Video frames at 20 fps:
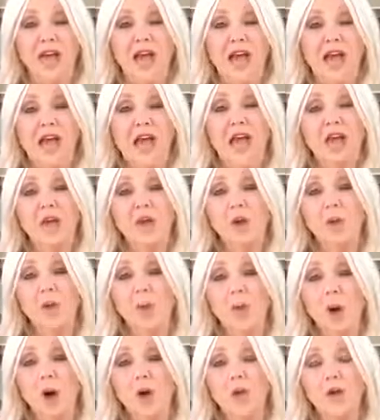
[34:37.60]
And
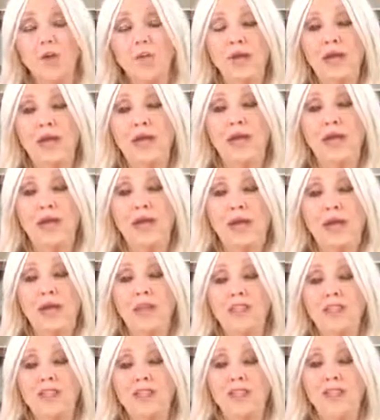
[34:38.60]
welcoming
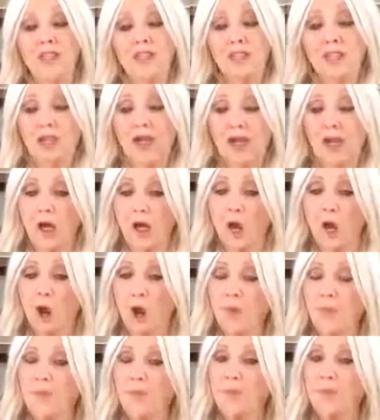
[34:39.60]
is just like
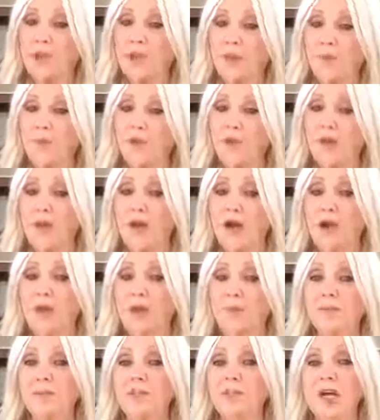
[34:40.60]
opening up your
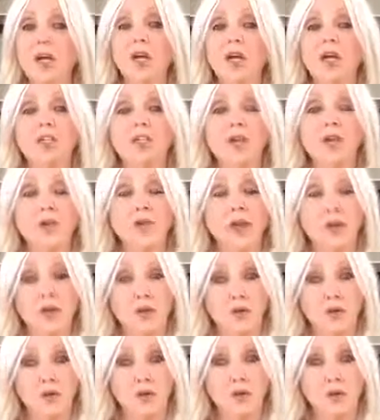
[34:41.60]
arms so that
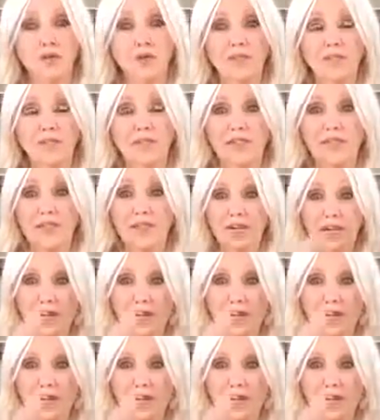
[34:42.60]
you're not resisting